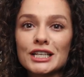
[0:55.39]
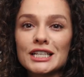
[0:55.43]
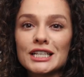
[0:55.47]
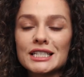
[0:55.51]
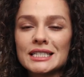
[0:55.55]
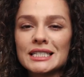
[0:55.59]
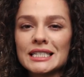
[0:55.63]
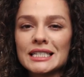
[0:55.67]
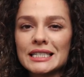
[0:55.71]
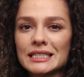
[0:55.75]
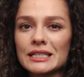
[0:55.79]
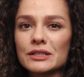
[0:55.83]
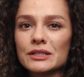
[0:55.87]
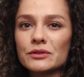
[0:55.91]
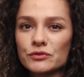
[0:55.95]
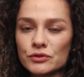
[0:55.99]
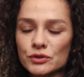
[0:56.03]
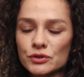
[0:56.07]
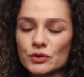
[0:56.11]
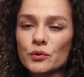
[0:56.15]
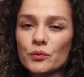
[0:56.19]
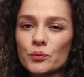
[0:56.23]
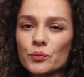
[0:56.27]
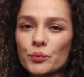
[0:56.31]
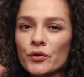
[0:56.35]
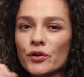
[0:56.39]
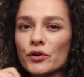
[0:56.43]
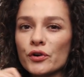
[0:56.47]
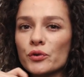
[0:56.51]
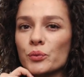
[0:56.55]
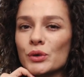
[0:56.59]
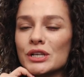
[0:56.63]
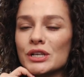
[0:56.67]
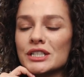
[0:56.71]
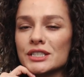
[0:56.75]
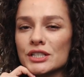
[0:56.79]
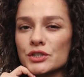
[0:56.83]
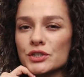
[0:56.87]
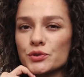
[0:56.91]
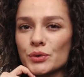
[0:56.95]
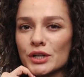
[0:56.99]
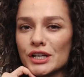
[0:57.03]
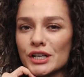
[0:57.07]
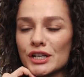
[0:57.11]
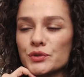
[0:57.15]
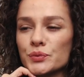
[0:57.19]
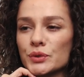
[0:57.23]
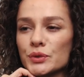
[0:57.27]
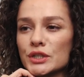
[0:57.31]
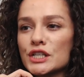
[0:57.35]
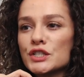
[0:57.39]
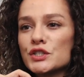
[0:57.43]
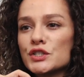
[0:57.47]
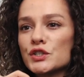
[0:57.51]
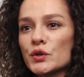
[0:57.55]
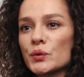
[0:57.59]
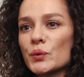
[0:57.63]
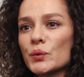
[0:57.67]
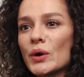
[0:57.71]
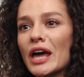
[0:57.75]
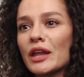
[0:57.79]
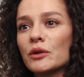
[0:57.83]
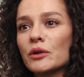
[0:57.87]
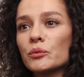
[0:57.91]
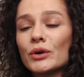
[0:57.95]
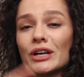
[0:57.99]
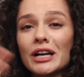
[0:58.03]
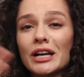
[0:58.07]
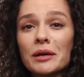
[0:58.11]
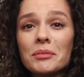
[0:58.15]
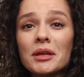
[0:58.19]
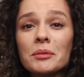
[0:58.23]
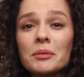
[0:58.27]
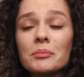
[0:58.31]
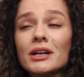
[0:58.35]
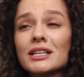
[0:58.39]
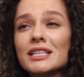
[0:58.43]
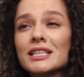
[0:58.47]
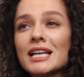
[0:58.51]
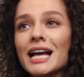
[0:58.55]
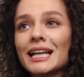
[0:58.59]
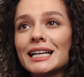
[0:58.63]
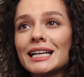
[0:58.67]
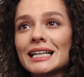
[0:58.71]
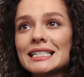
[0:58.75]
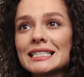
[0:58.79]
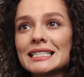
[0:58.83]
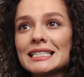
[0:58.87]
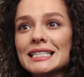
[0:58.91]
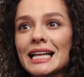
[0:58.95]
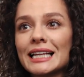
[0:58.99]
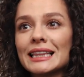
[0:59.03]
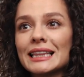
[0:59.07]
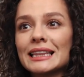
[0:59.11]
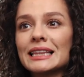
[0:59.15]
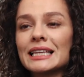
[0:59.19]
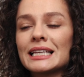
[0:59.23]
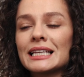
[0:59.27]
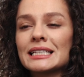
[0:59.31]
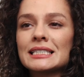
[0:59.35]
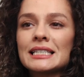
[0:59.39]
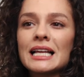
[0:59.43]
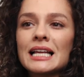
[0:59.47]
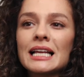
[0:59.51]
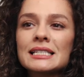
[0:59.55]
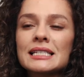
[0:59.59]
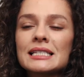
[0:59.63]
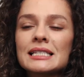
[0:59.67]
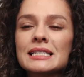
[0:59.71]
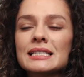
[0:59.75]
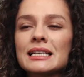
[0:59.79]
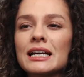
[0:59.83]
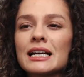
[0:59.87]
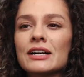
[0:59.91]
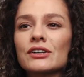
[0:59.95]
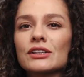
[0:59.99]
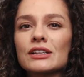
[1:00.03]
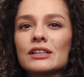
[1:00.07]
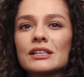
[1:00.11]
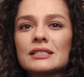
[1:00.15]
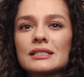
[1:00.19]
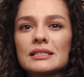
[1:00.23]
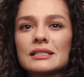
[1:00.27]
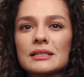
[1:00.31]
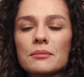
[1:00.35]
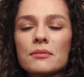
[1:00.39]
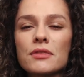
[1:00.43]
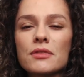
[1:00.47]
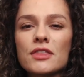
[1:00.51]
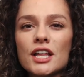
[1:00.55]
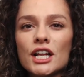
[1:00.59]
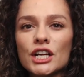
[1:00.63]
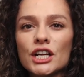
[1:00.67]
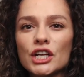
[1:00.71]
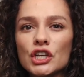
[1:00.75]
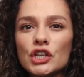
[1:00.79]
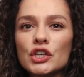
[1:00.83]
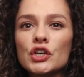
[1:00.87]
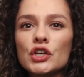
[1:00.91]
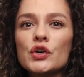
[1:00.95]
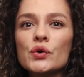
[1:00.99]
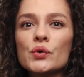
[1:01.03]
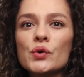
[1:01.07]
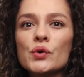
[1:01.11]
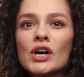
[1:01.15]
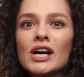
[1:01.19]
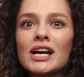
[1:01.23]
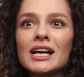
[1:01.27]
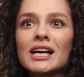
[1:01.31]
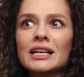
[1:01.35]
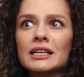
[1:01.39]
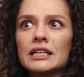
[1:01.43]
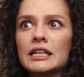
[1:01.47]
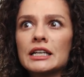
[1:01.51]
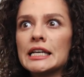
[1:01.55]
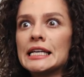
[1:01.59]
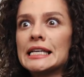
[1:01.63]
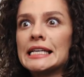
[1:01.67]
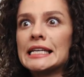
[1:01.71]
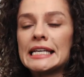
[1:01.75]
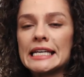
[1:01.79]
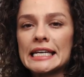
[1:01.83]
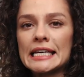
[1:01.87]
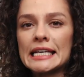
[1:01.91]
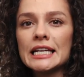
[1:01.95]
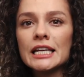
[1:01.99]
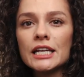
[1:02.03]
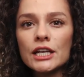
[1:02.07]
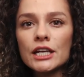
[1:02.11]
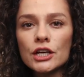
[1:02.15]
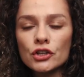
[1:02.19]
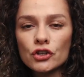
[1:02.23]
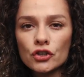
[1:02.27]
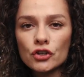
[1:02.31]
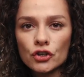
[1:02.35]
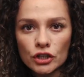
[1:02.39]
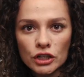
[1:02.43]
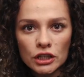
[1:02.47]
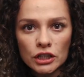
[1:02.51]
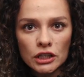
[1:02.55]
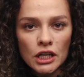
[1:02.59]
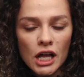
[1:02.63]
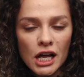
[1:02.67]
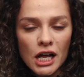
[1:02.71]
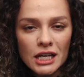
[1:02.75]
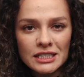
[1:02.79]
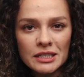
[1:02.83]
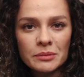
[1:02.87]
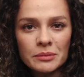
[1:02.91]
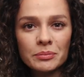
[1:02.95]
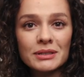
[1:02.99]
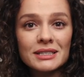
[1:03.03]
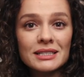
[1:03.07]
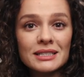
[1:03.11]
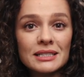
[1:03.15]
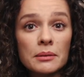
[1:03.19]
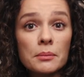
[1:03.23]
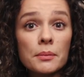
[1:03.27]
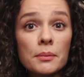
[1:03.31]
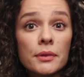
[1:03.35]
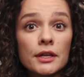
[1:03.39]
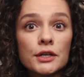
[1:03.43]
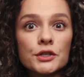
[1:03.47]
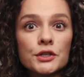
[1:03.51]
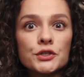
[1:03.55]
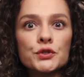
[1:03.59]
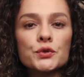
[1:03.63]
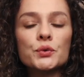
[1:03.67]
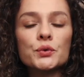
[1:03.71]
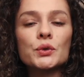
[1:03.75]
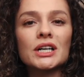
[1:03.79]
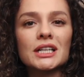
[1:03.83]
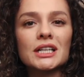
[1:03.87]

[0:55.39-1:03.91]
this season, so for winter 2022. And what I mean by that is that this is not necessarily something you need in your closet, but something to